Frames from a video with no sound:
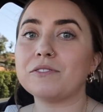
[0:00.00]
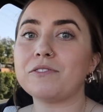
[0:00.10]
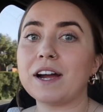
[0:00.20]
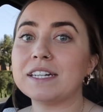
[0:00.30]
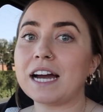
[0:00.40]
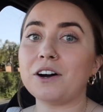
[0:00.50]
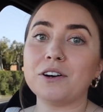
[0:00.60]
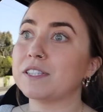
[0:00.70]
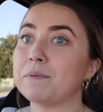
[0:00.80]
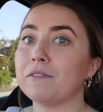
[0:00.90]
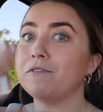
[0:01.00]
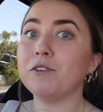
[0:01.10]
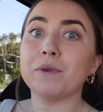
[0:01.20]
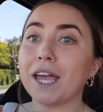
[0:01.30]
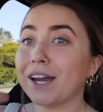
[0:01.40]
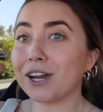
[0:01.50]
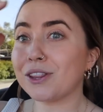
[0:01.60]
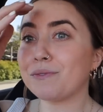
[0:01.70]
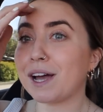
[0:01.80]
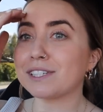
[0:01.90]
find out if it's been fumigated
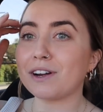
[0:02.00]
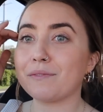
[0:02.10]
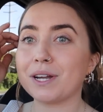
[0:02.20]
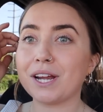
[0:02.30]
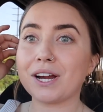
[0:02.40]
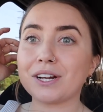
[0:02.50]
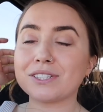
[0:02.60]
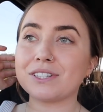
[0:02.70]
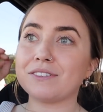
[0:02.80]
in the past how many years.